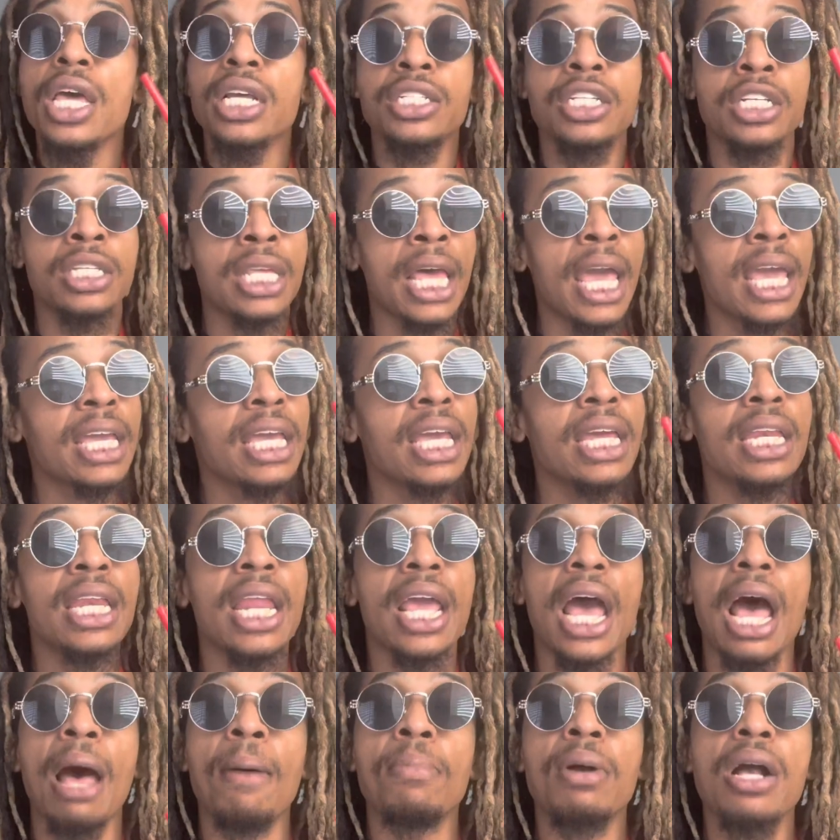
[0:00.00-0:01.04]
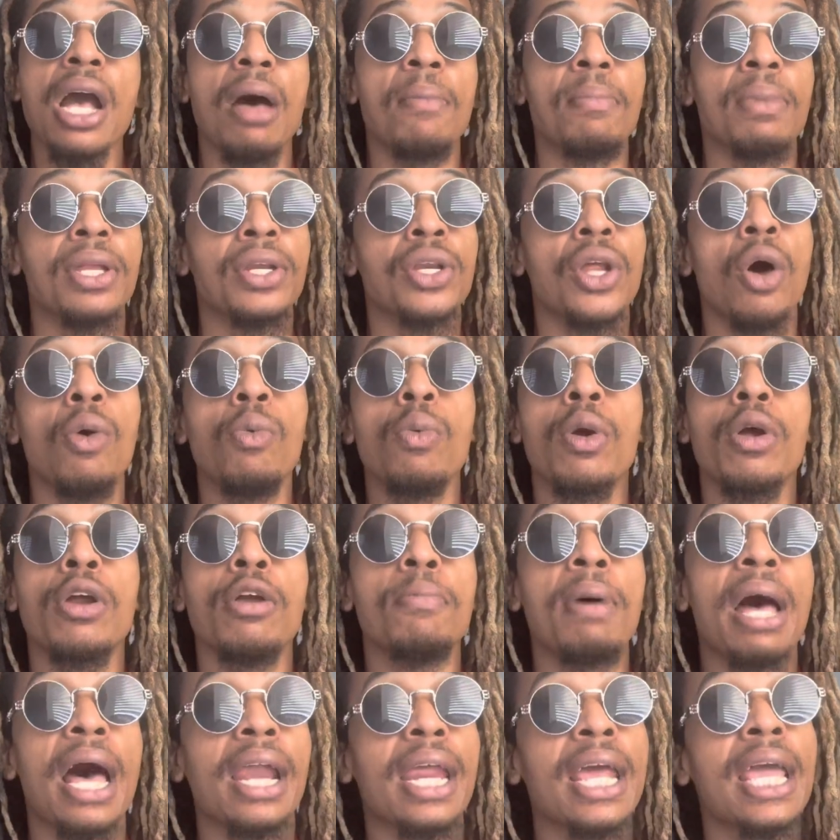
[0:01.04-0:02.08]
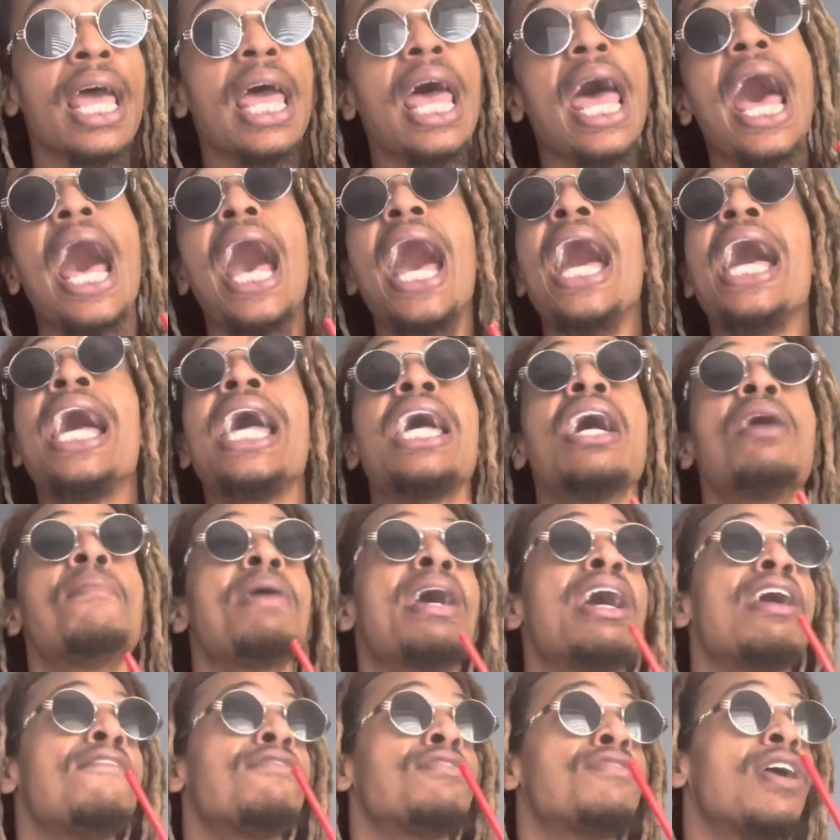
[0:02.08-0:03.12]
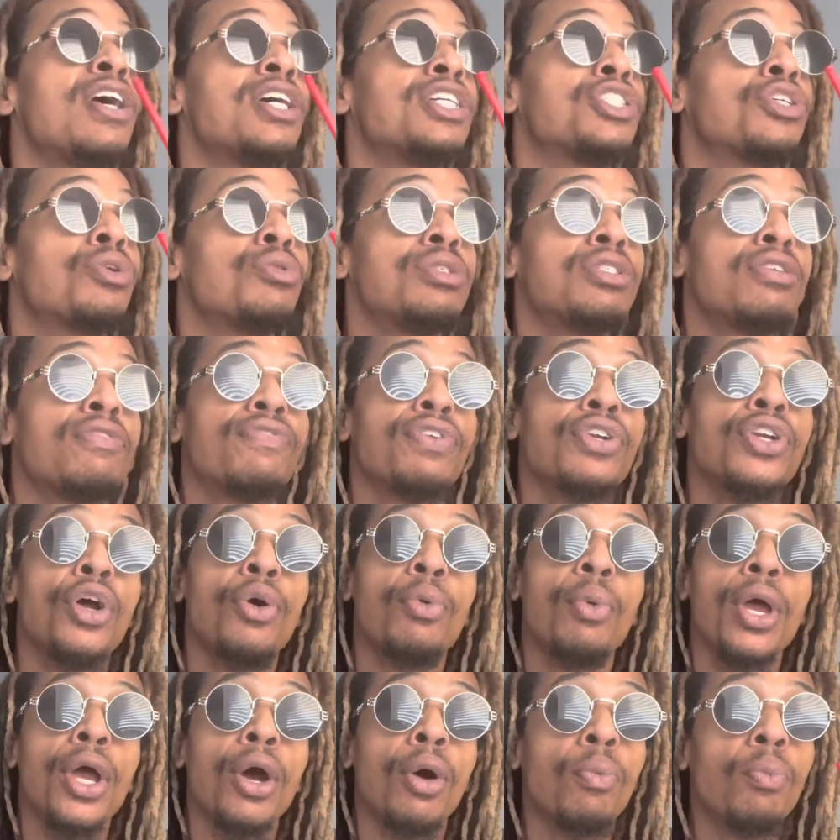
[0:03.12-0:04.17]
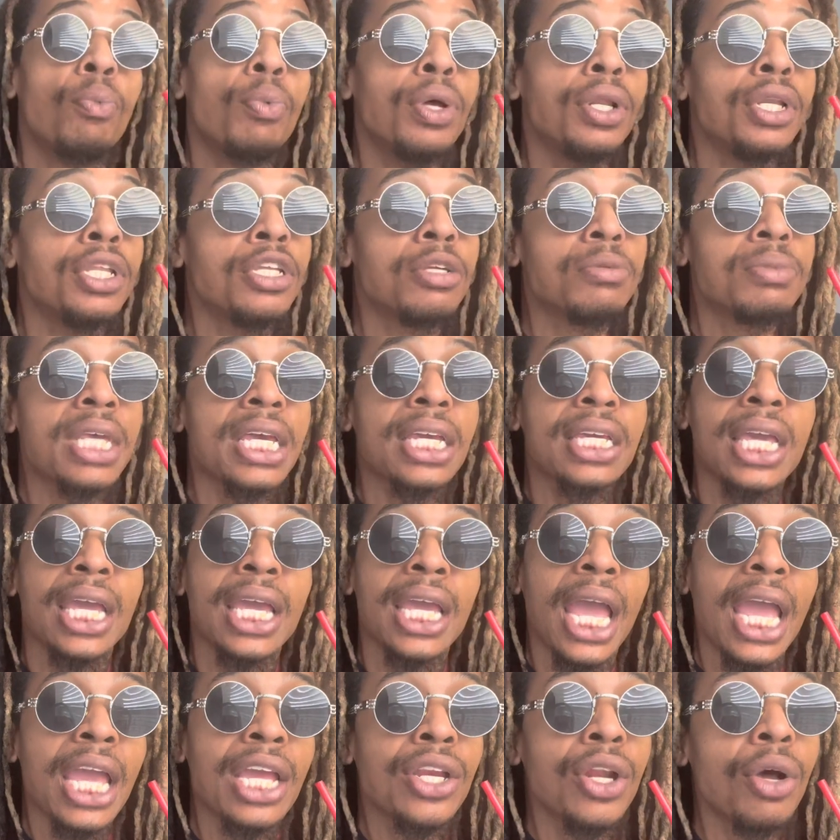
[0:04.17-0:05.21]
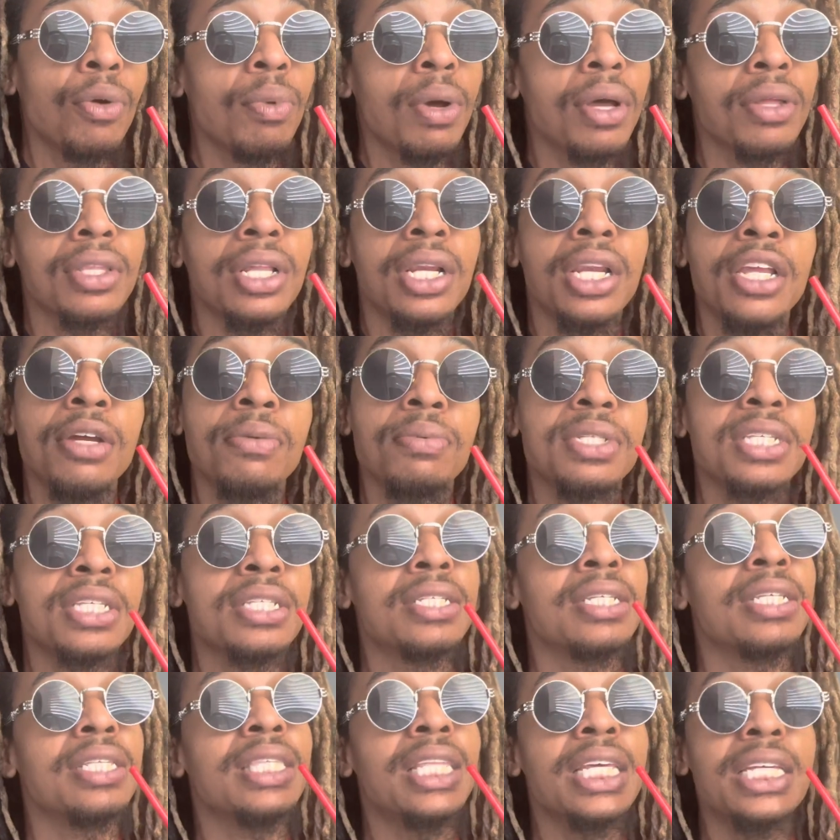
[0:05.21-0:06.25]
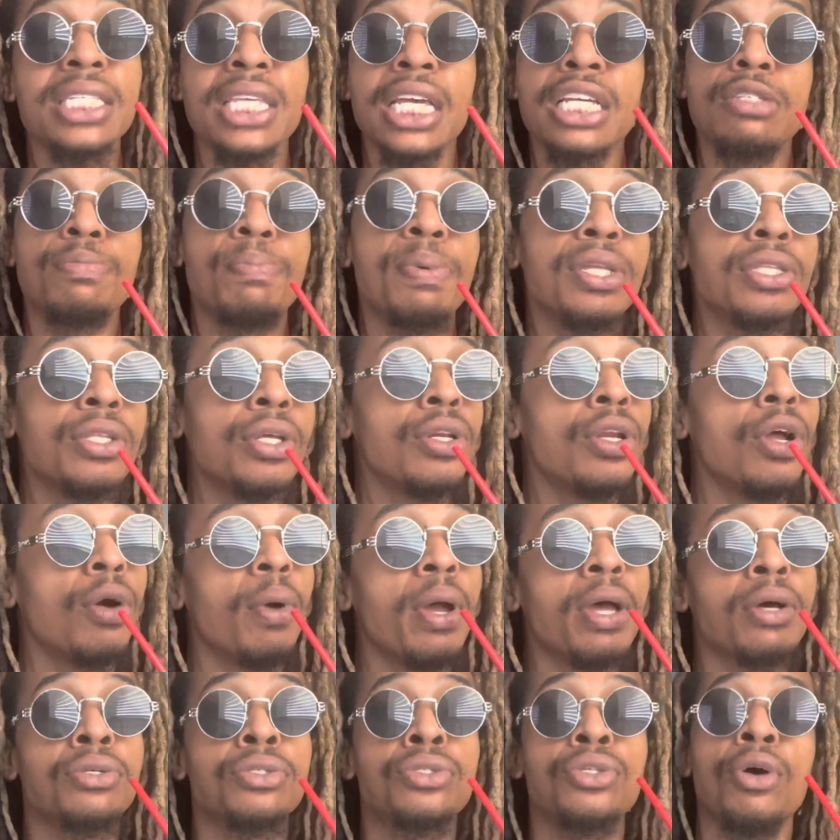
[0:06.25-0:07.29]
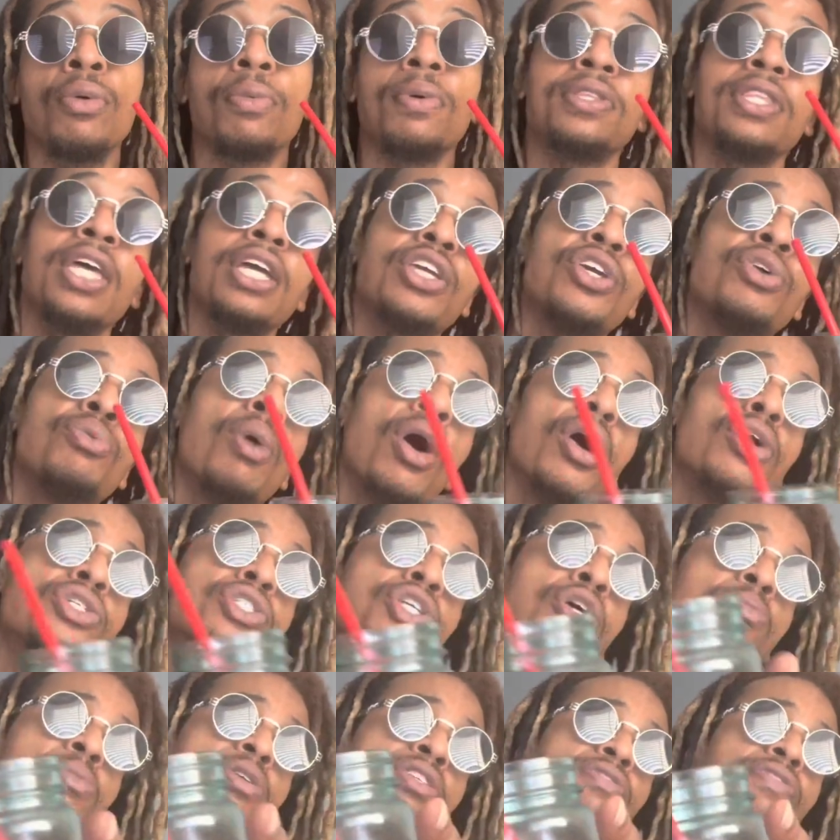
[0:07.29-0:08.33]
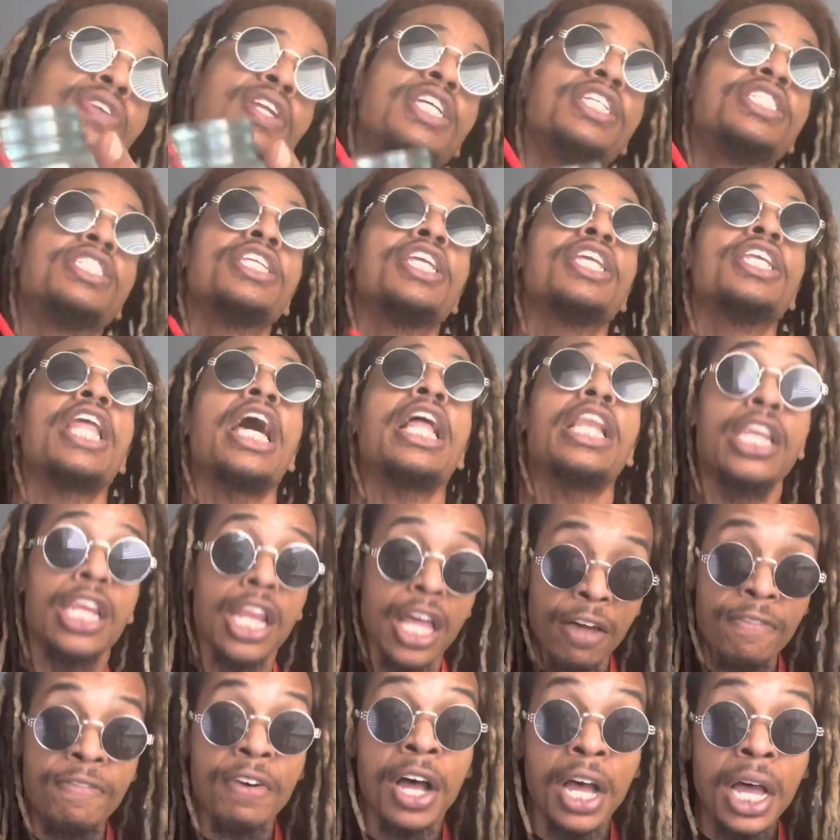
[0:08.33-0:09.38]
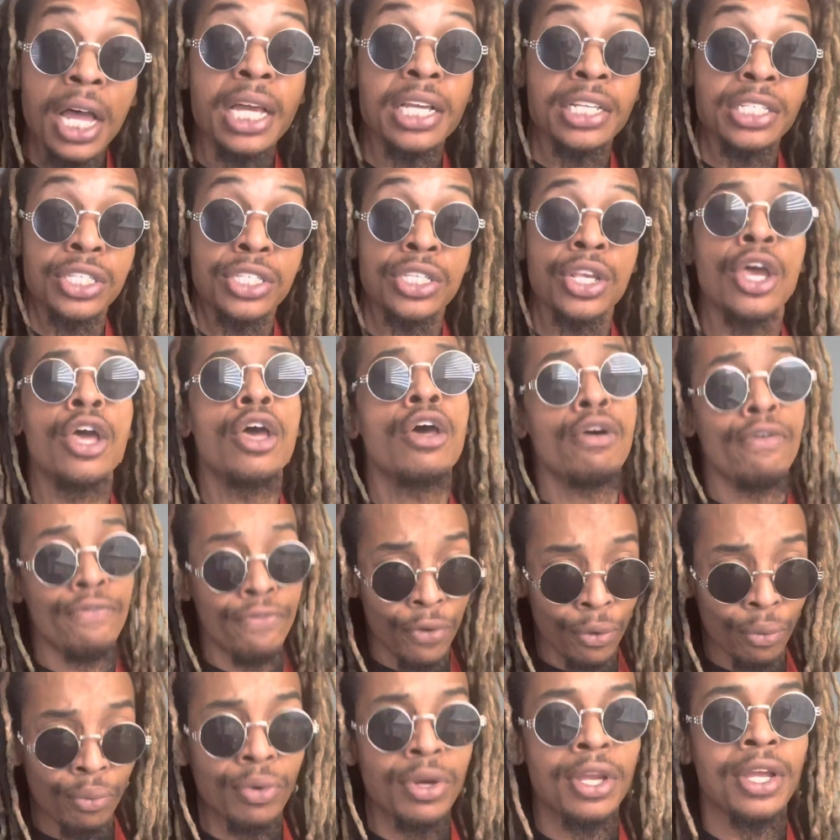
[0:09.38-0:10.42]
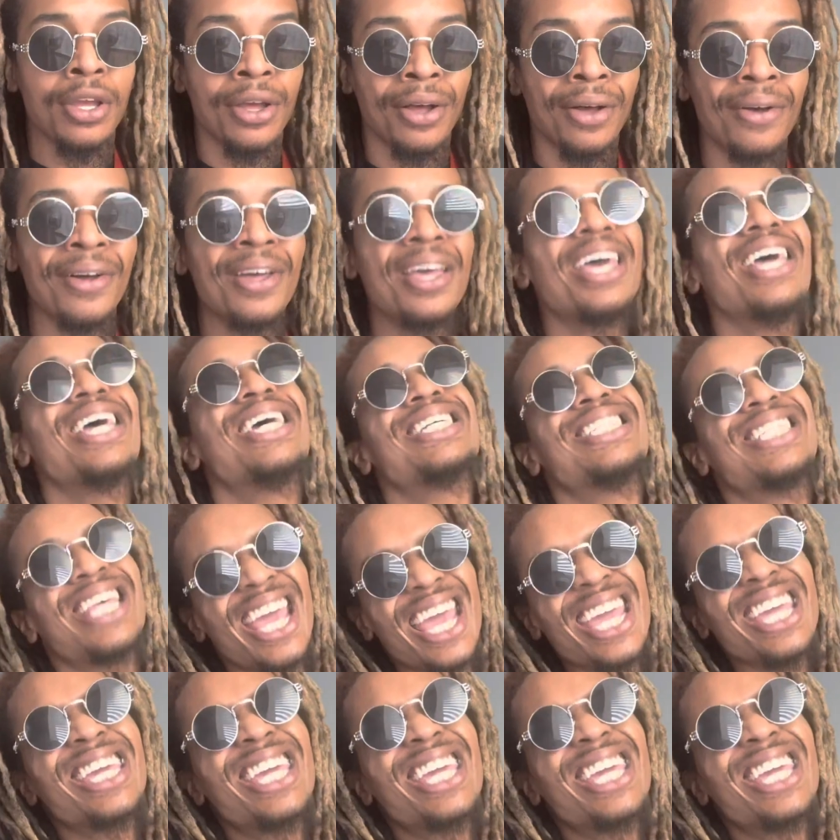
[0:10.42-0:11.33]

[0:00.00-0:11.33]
Just hang in there. I'm coming. Don't worry about it. I am Alphonse Christopher Noel Williams, a.k.a. Noel the Lyricist, and this has been the Noel Story. Thank you all so much for listening. I love us. For real. Take